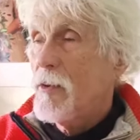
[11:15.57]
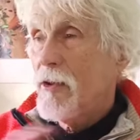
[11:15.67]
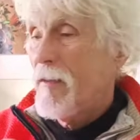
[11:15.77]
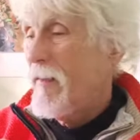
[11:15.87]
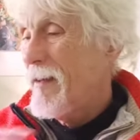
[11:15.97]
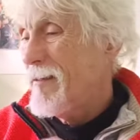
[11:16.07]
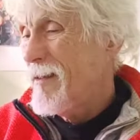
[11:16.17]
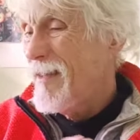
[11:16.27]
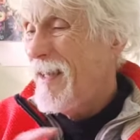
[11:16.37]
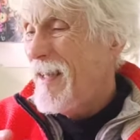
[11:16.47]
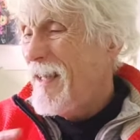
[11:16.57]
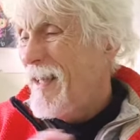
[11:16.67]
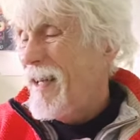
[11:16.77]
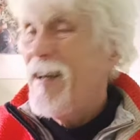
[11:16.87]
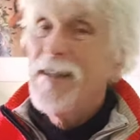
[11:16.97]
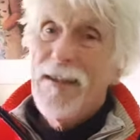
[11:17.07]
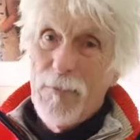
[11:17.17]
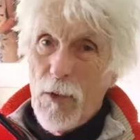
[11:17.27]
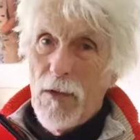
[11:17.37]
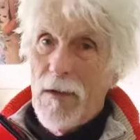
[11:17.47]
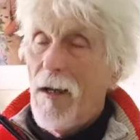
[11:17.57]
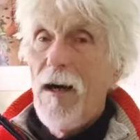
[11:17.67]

which I found I didn't want.